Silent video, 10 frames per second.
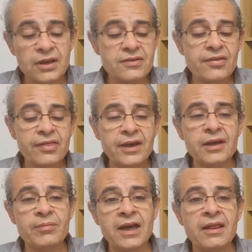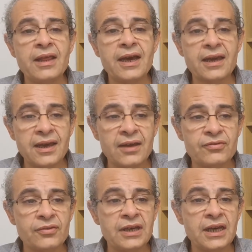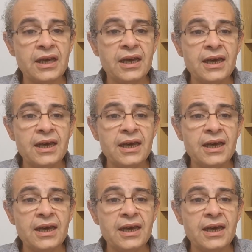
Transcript: So think about that carefully.